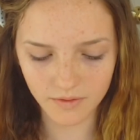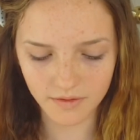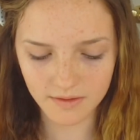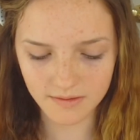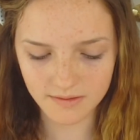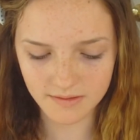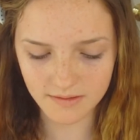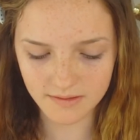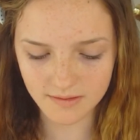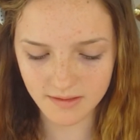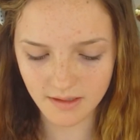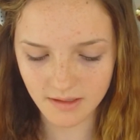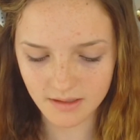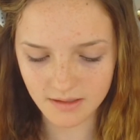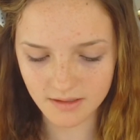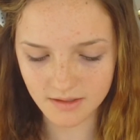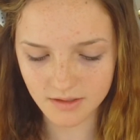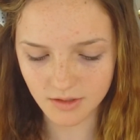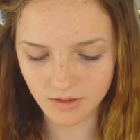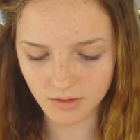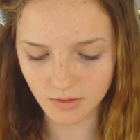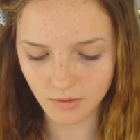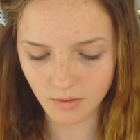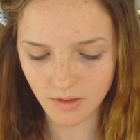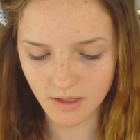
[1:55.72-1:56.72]
what this is
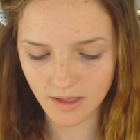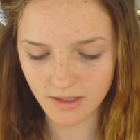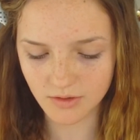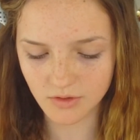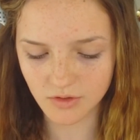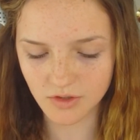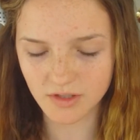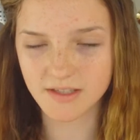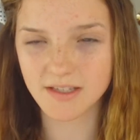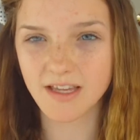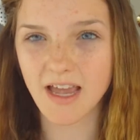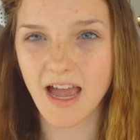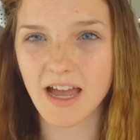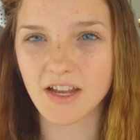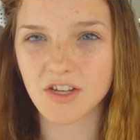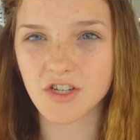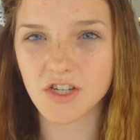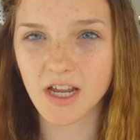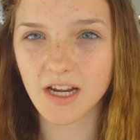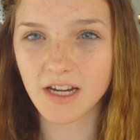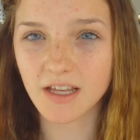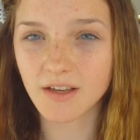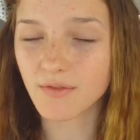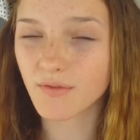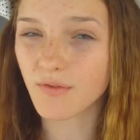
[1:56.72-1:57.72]
going to do is just
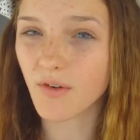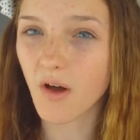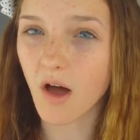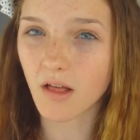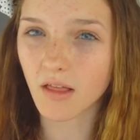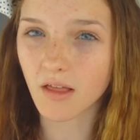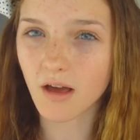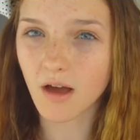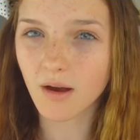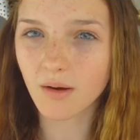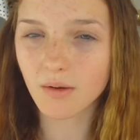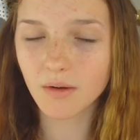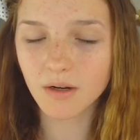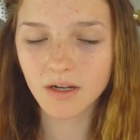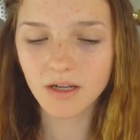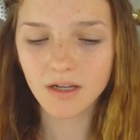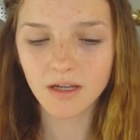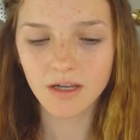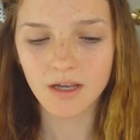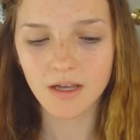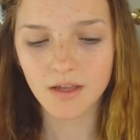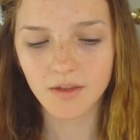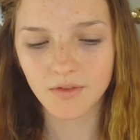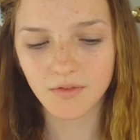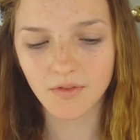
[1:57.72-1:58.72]
catch any
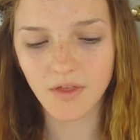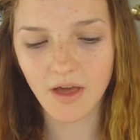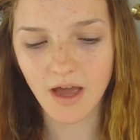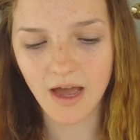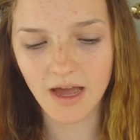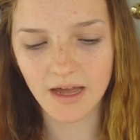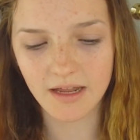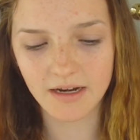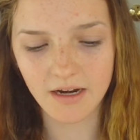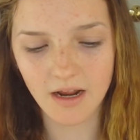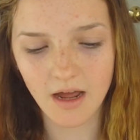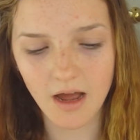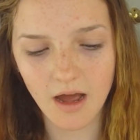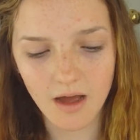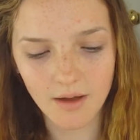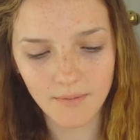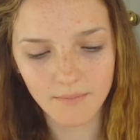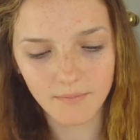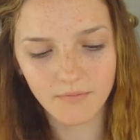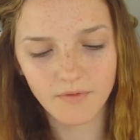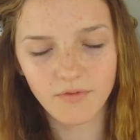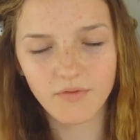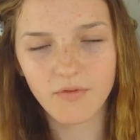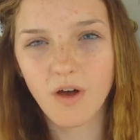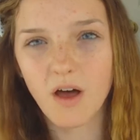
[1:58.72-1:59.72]
fallout that
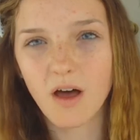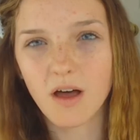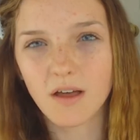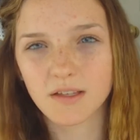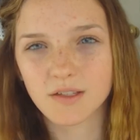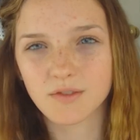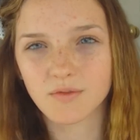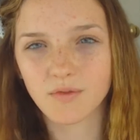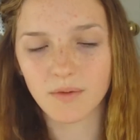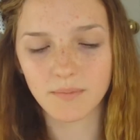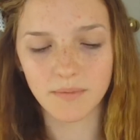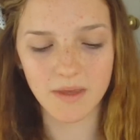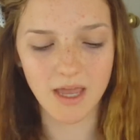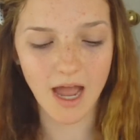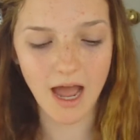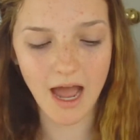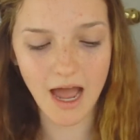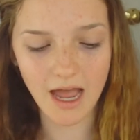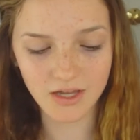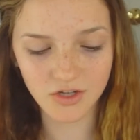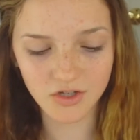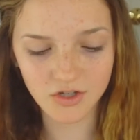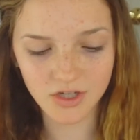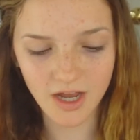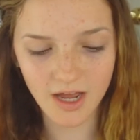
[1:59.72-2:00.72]
falls from the
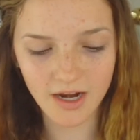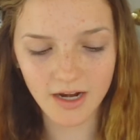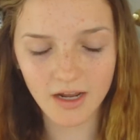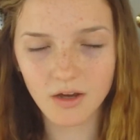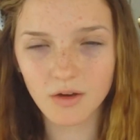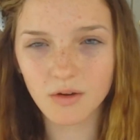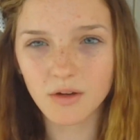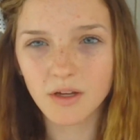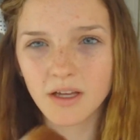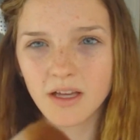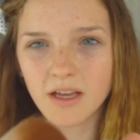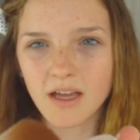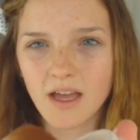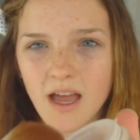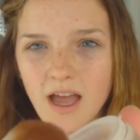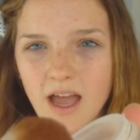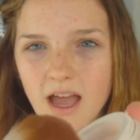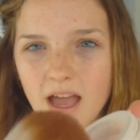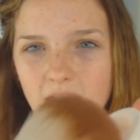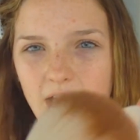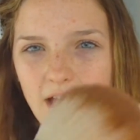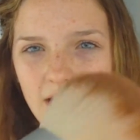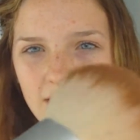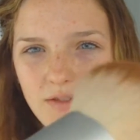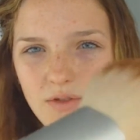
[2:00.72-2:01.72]
eyeshadow.
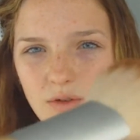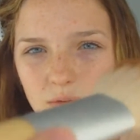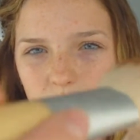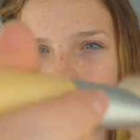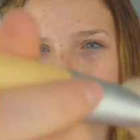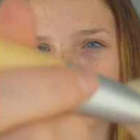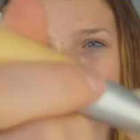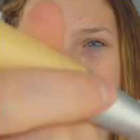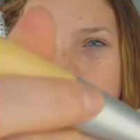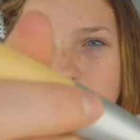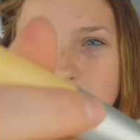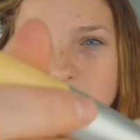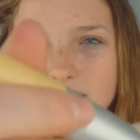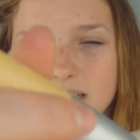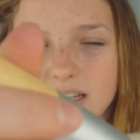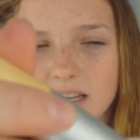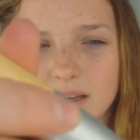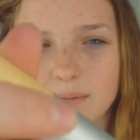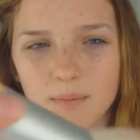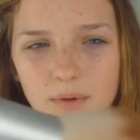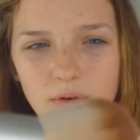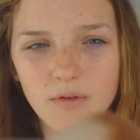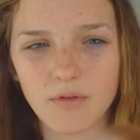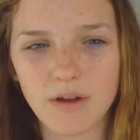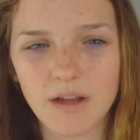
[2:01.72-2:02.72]
And so I'm just going to
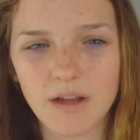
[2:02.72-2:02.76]
dip